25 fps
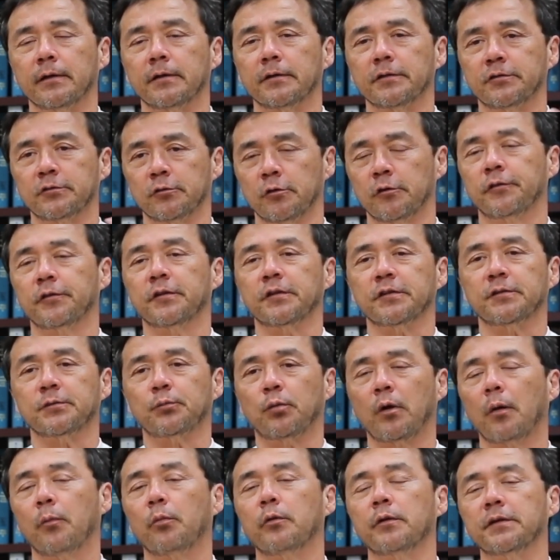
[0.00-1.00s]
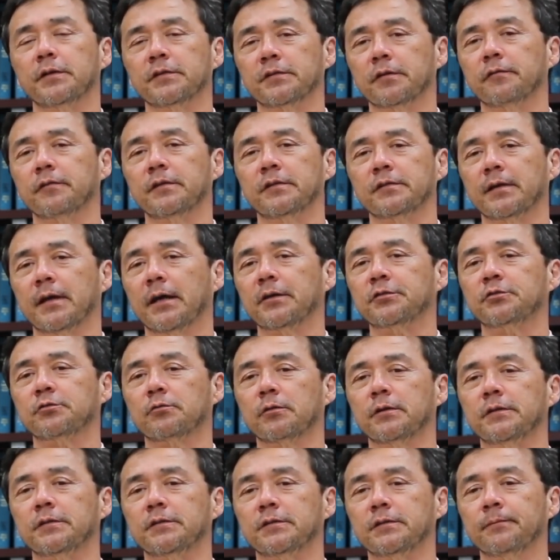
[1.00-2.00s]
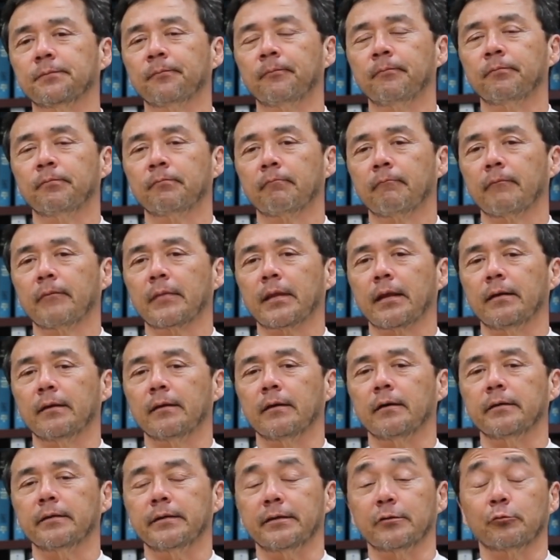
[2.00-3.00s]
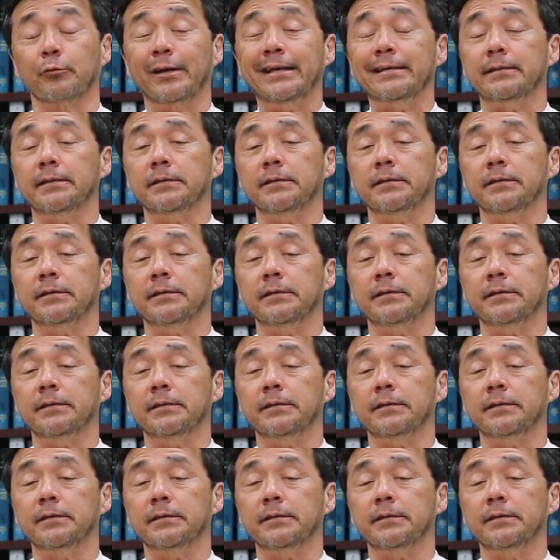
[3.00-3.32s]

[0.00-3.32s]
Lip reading: surface properties of these asteroids in great